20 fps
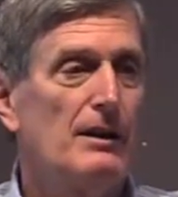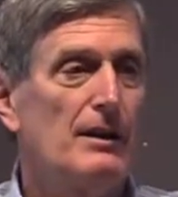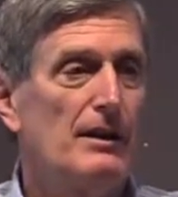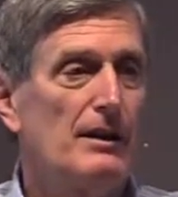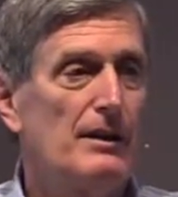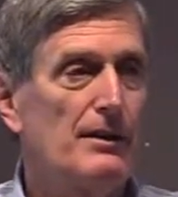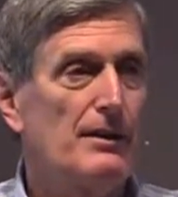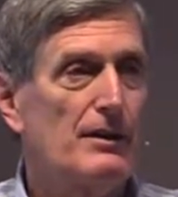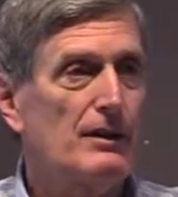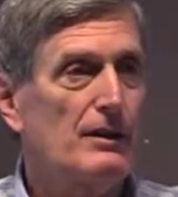
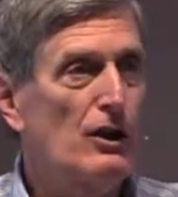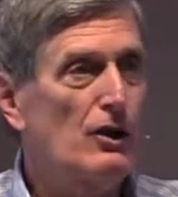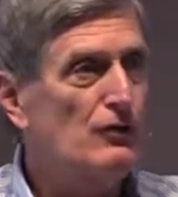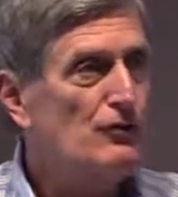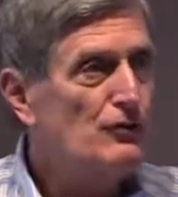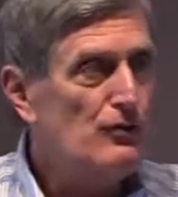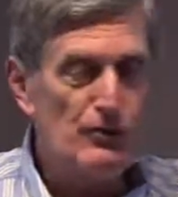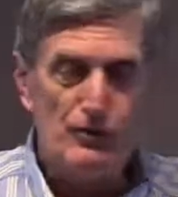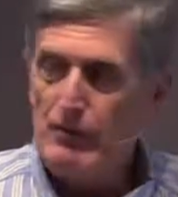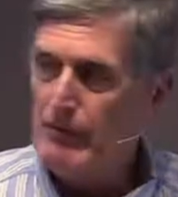the
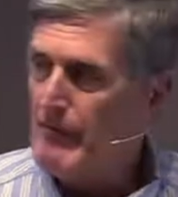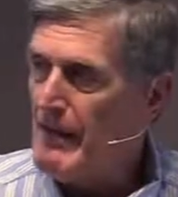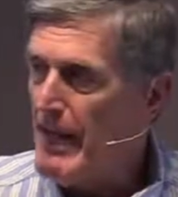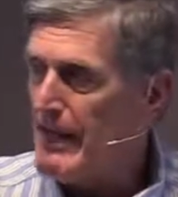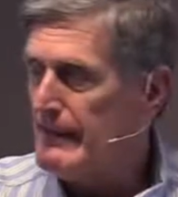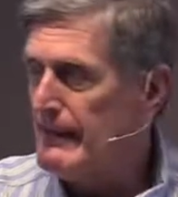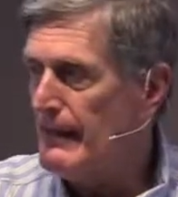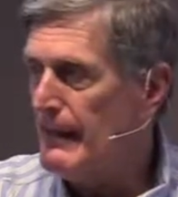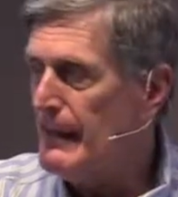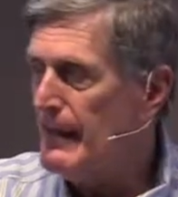cultures of
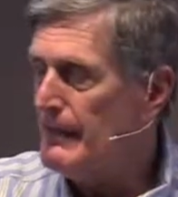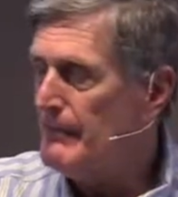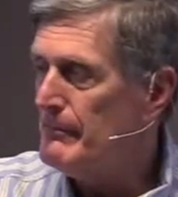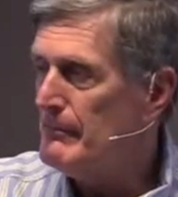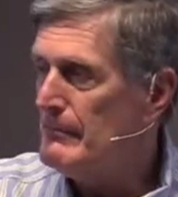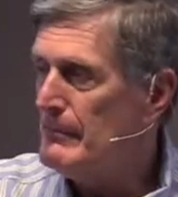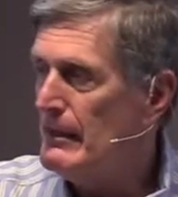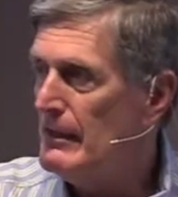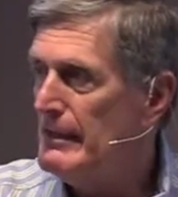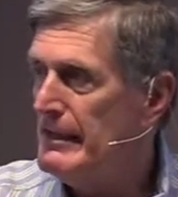that time.
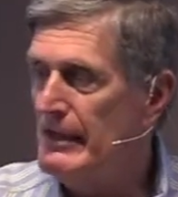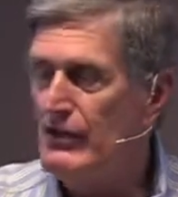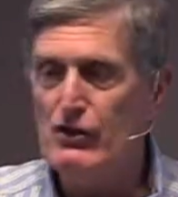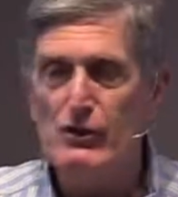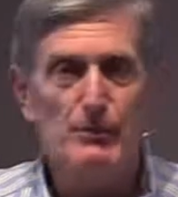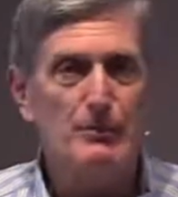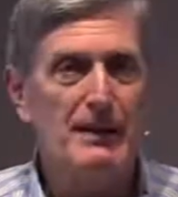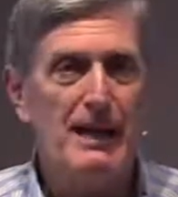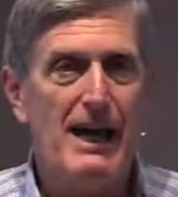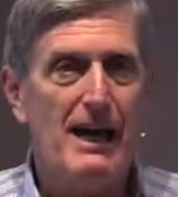
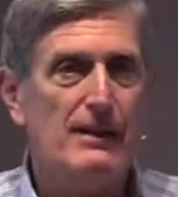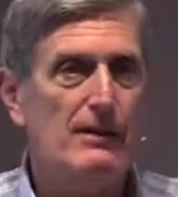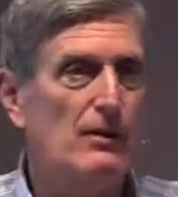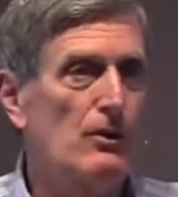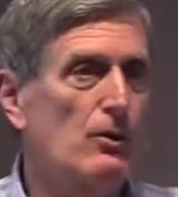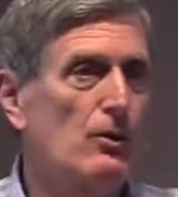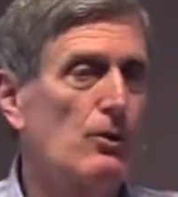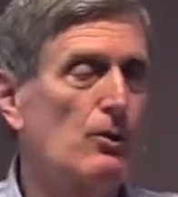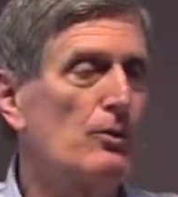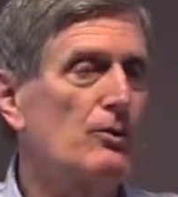Egypt had a
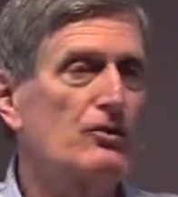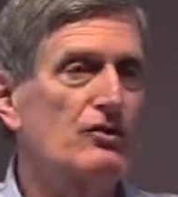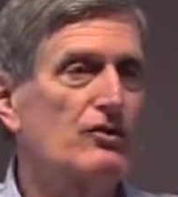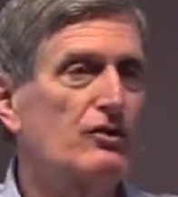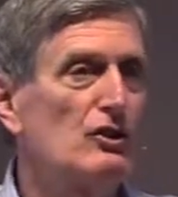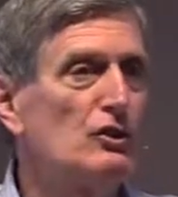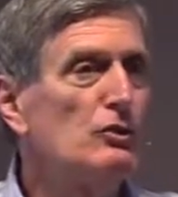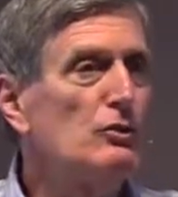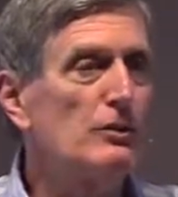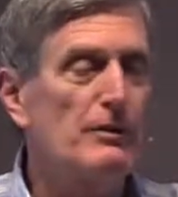whole
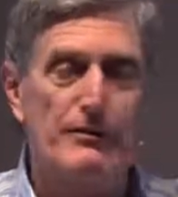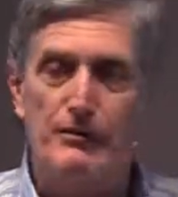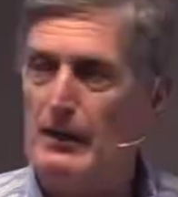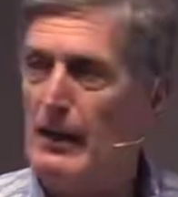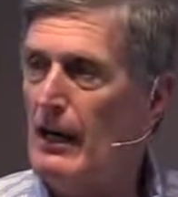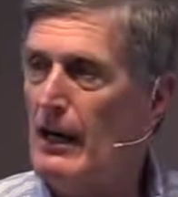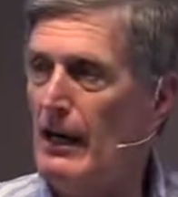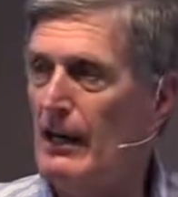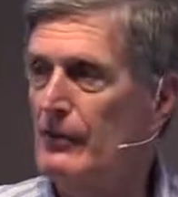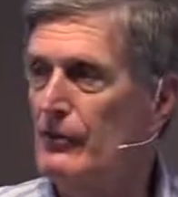slew of
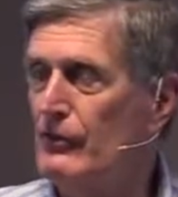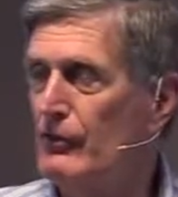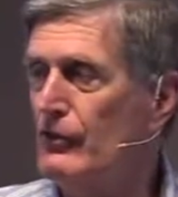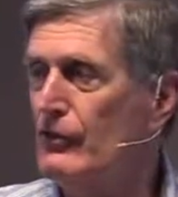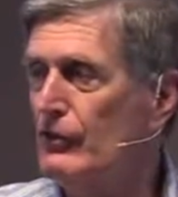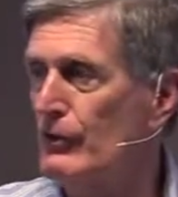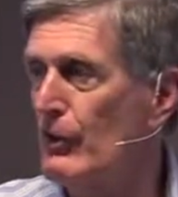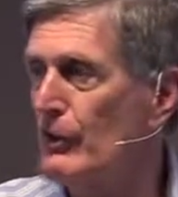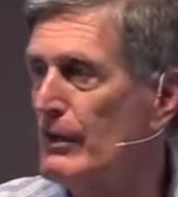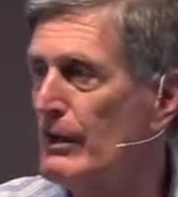gods, and
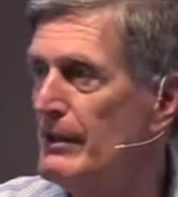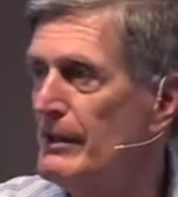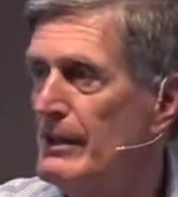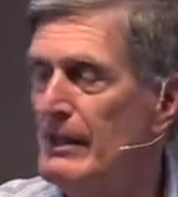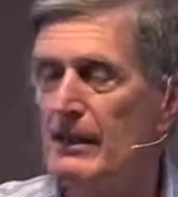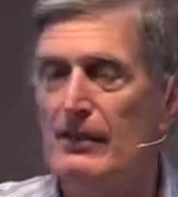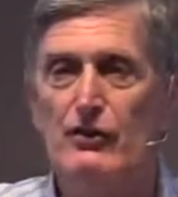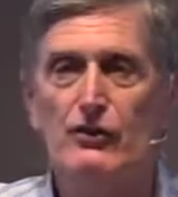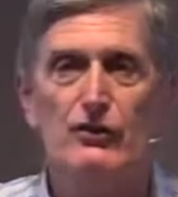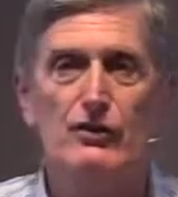so did
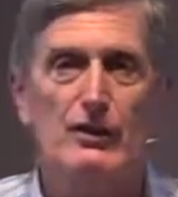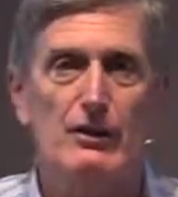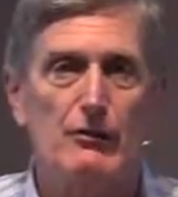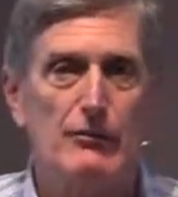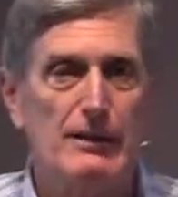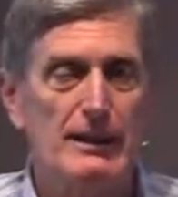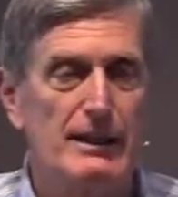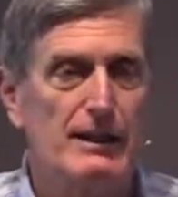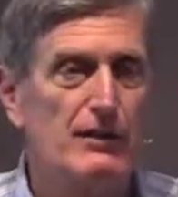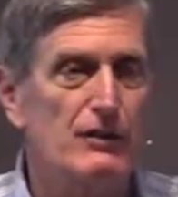the
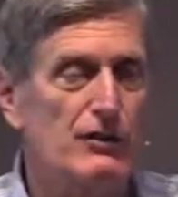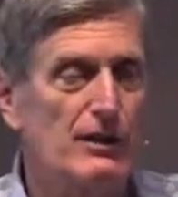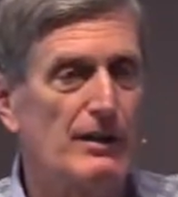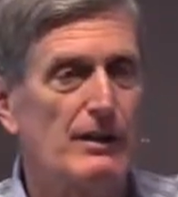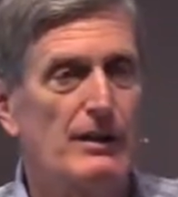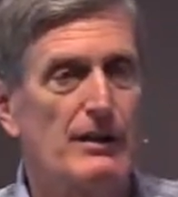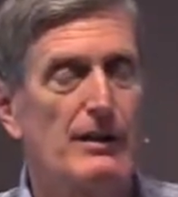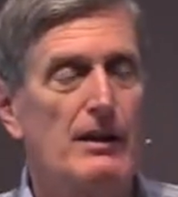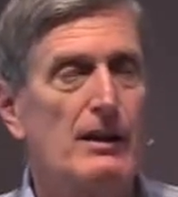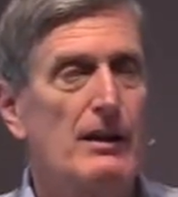Assyrians
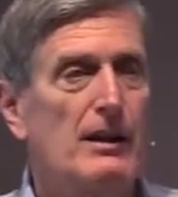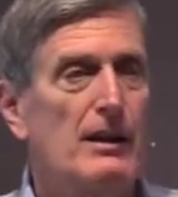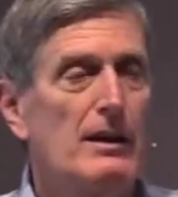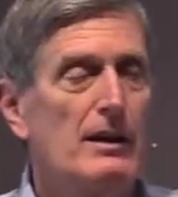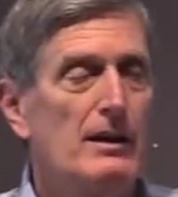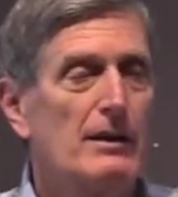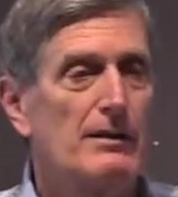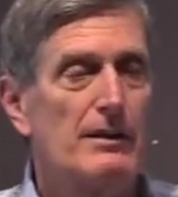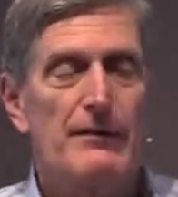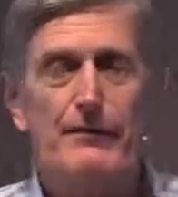and
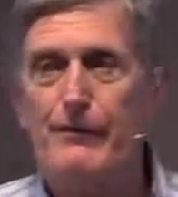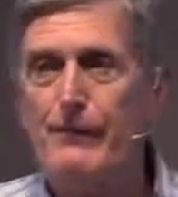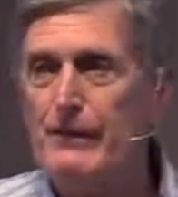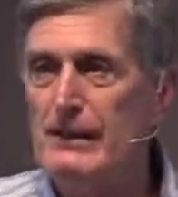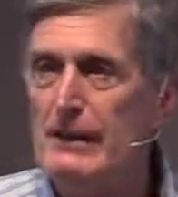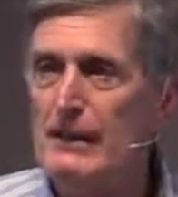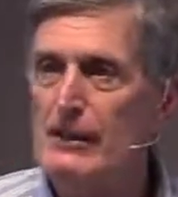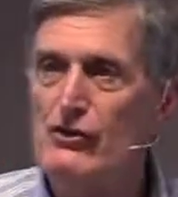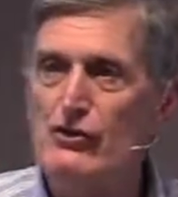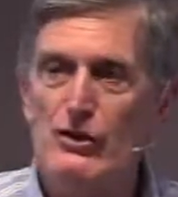the
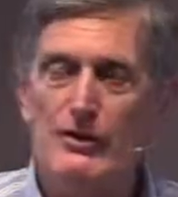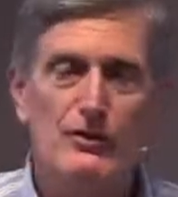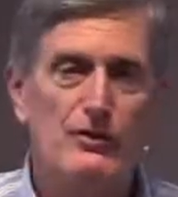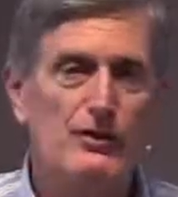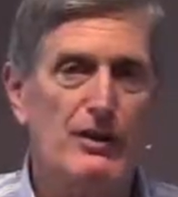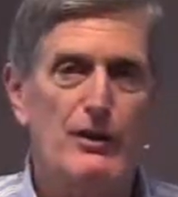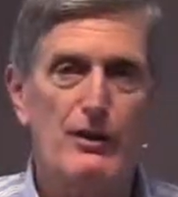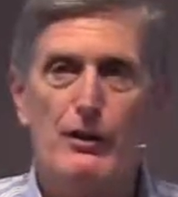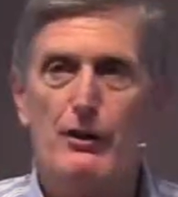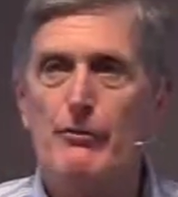Phoenicians
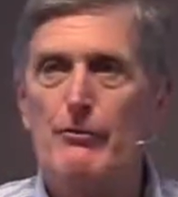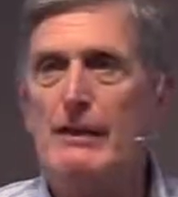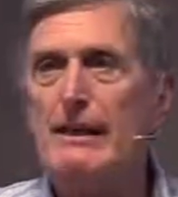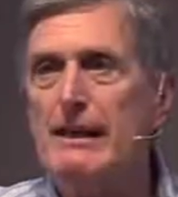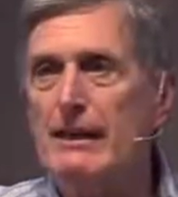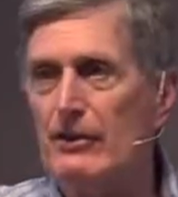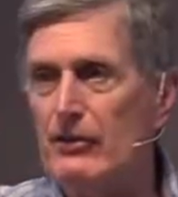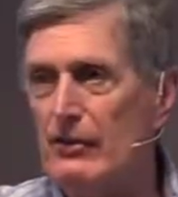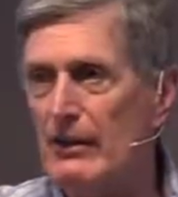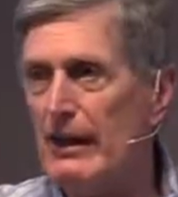and the
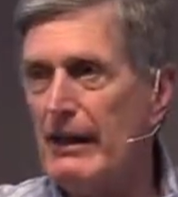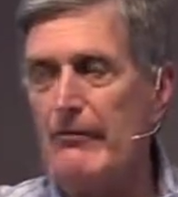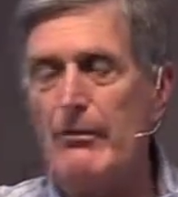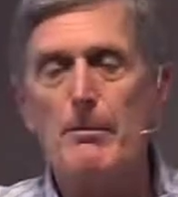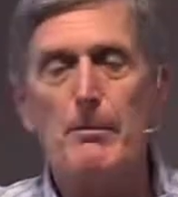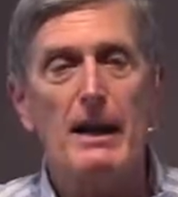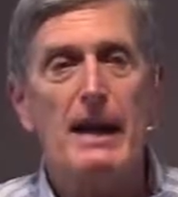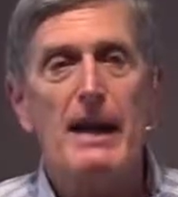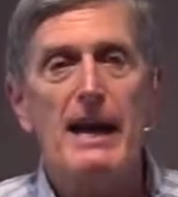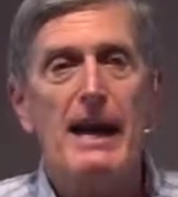Greeks and
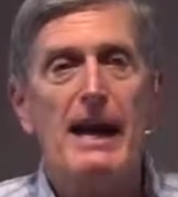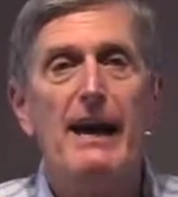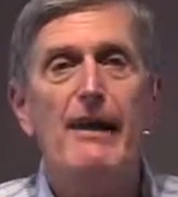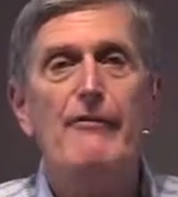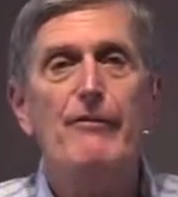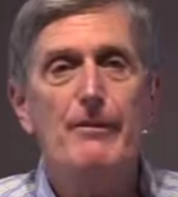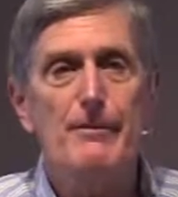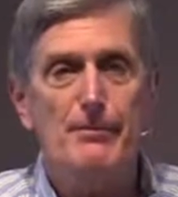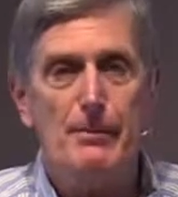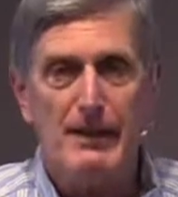everybody.
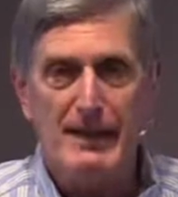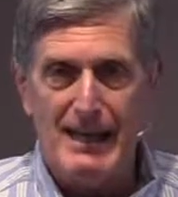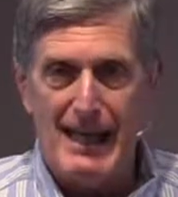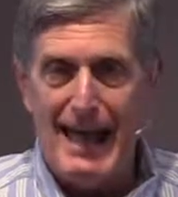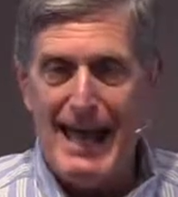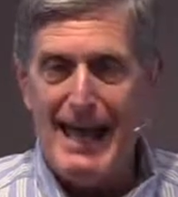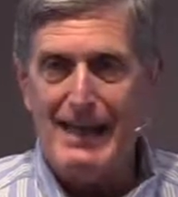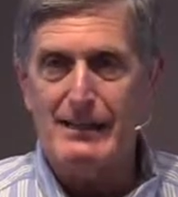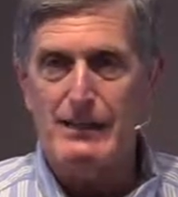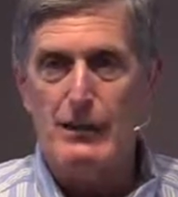Everybody
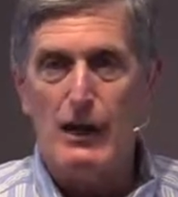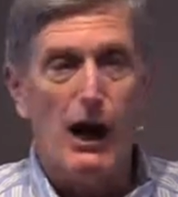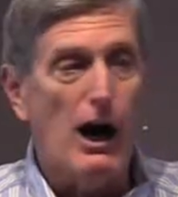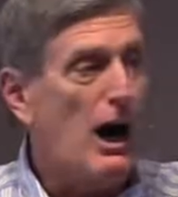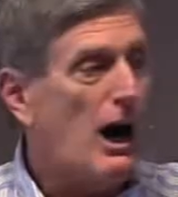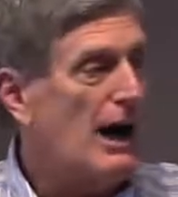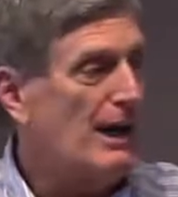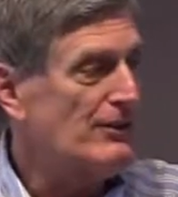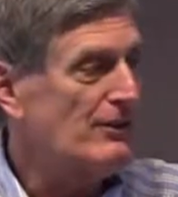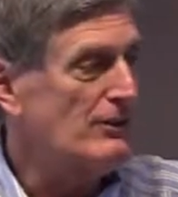had
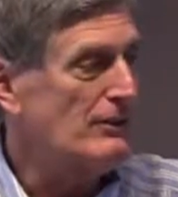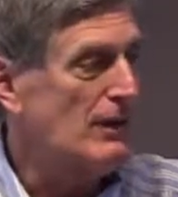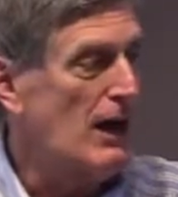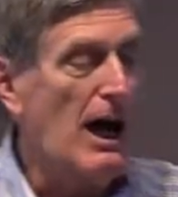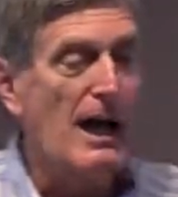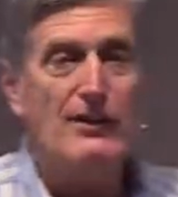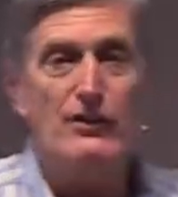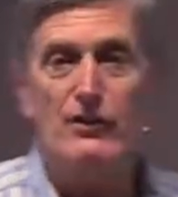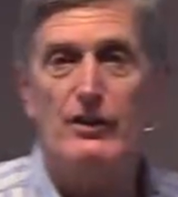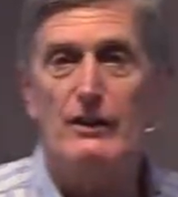gods,
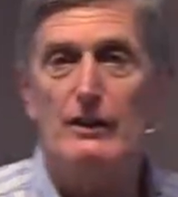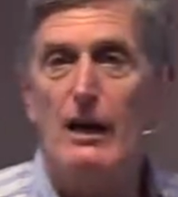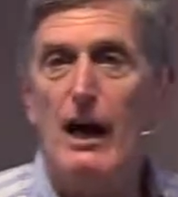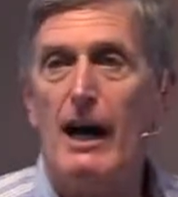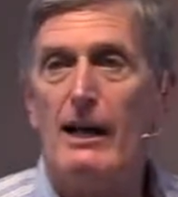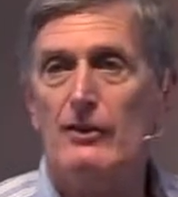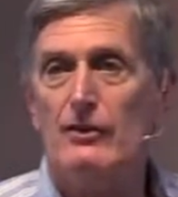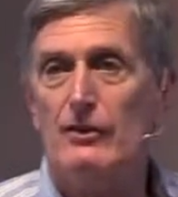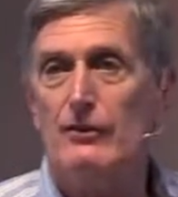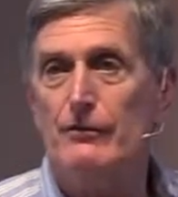lots and
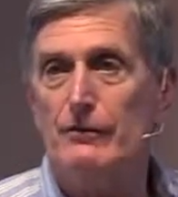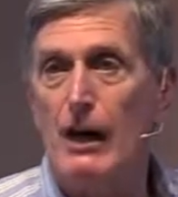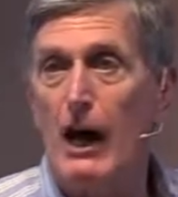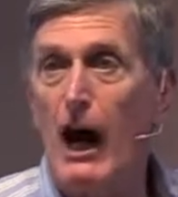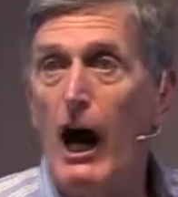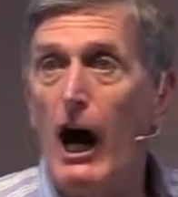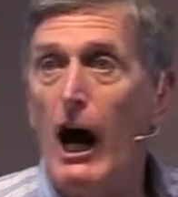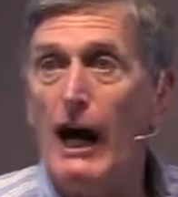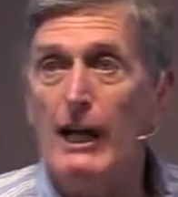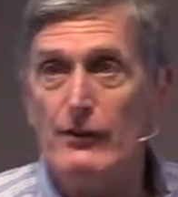lots of
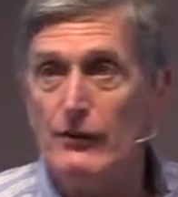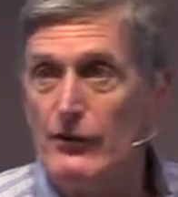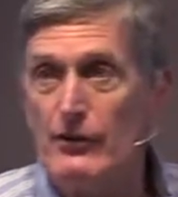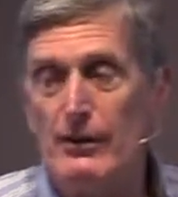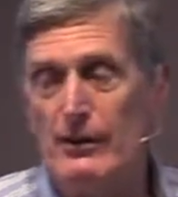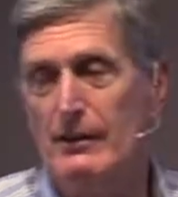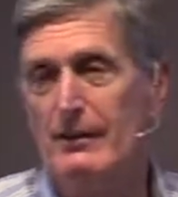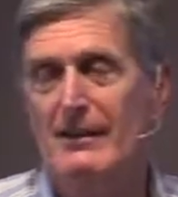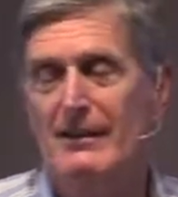gods.